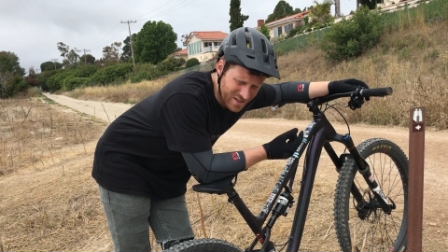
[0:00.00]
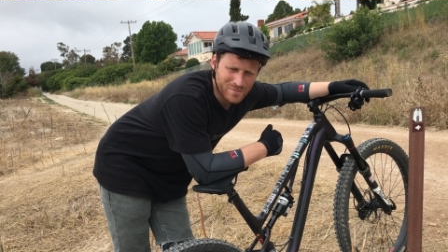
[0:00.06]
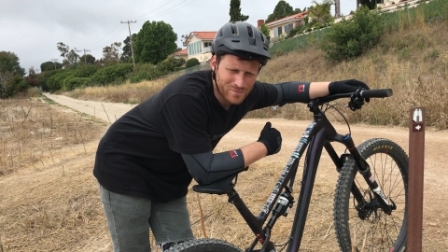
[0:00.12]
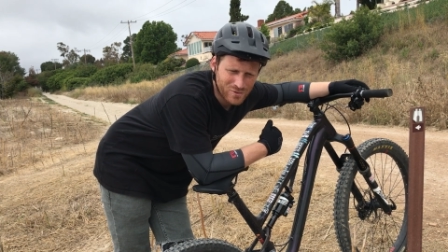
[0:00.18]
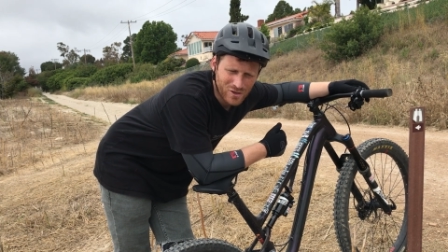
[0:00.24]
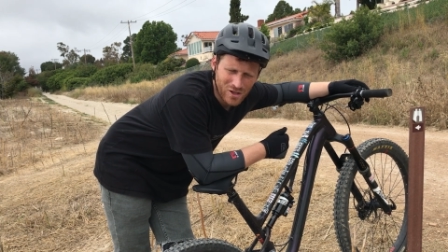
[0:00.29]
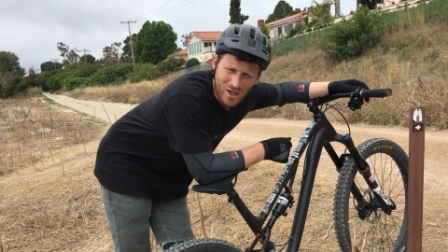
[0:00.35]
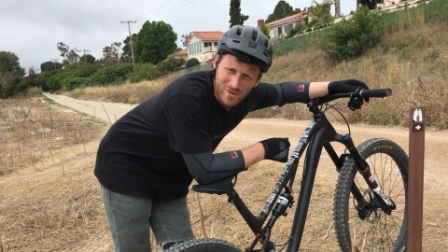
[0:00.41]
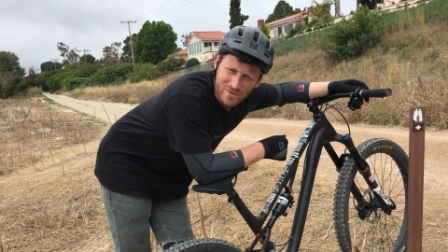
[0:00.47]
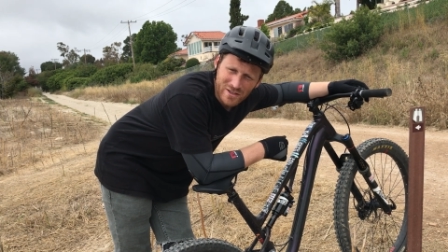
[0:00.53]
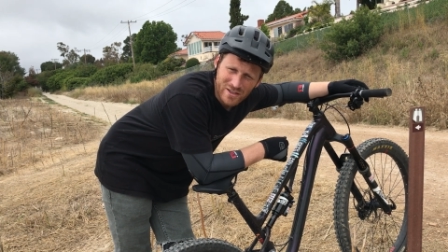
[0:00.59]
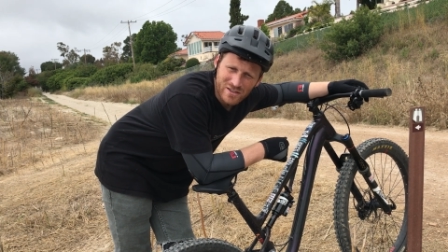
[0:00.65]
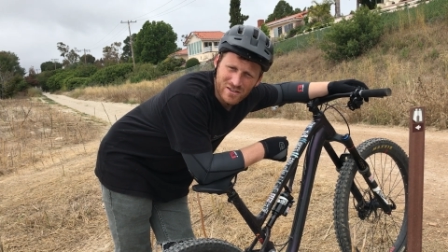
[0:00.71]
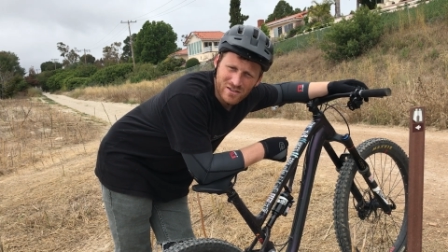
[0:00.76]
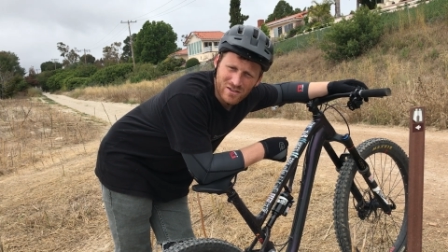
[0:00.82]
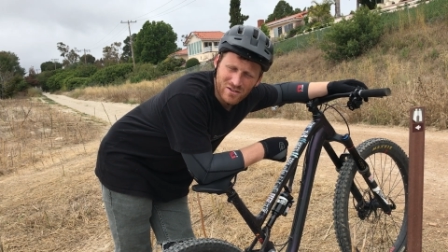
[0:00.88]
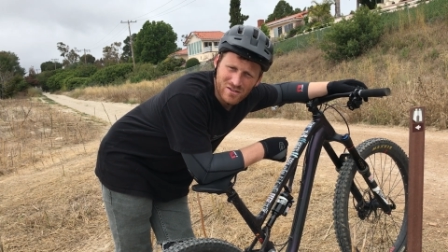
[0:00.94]
Probably going
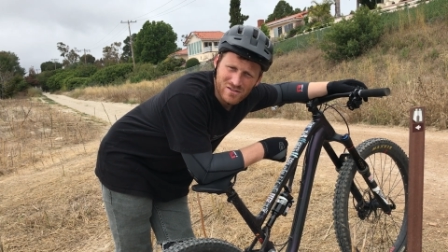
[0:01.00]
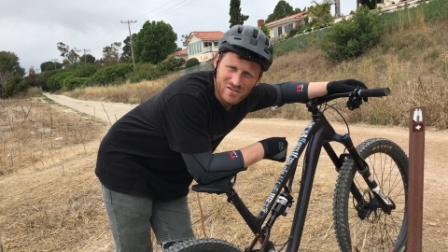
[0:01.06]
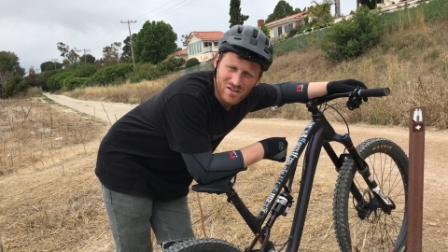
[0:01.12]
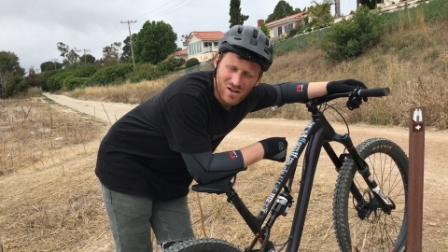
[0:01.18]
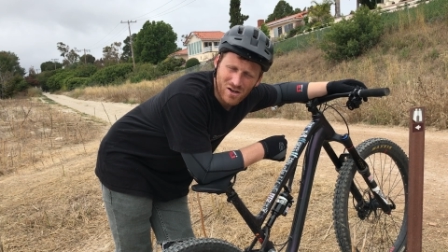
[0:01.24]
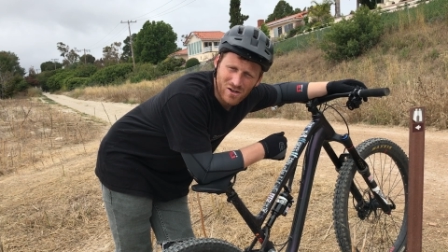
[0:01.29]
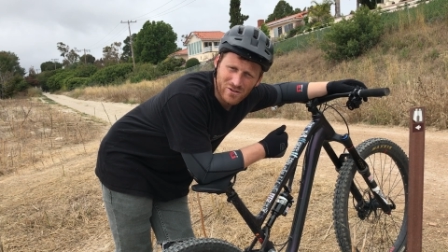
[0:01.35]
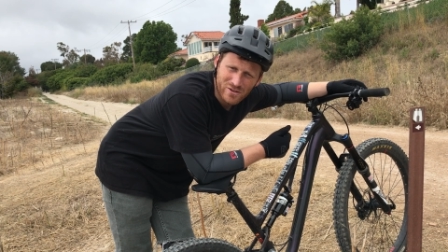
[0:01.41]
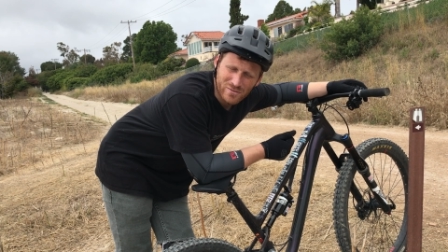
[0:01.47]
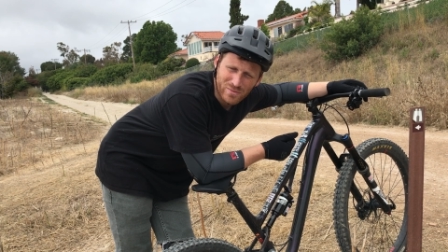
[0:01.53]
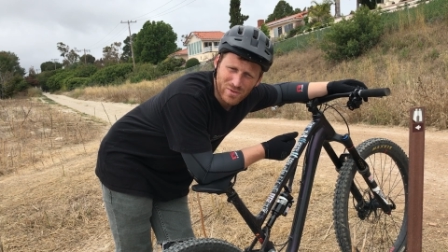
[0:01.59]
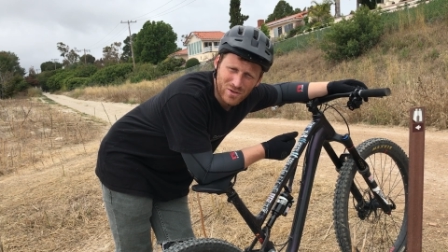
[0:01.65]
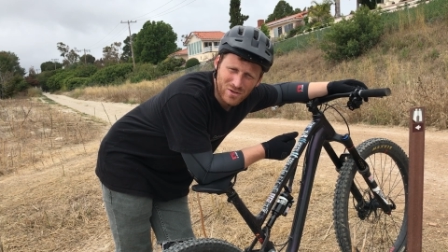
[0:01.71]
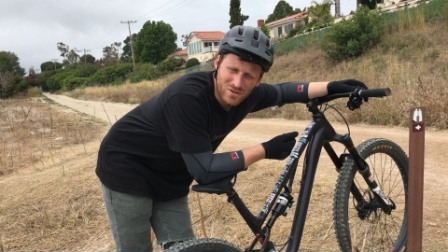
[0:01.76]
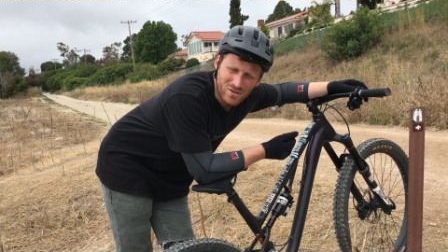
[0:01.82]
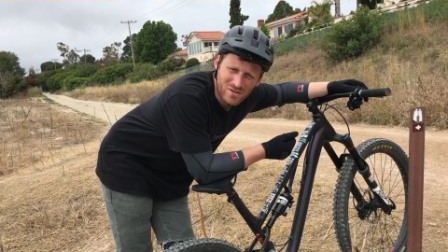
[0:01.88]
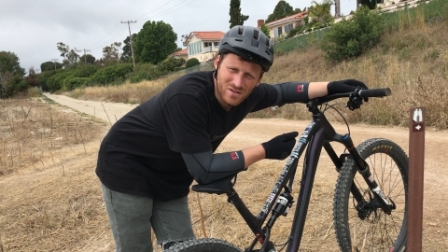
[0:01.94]
to notice a harder
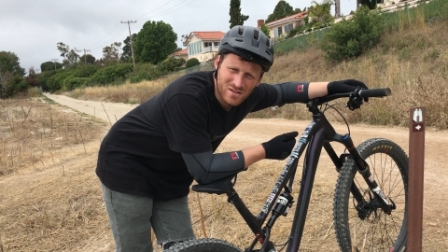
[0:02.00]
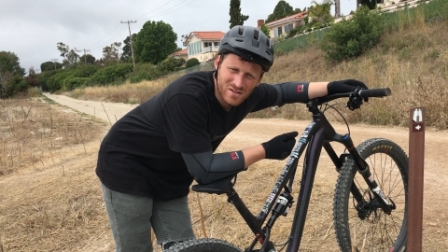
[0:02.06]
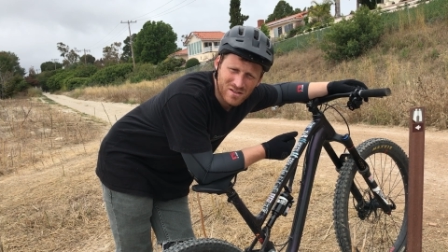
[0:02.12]
pull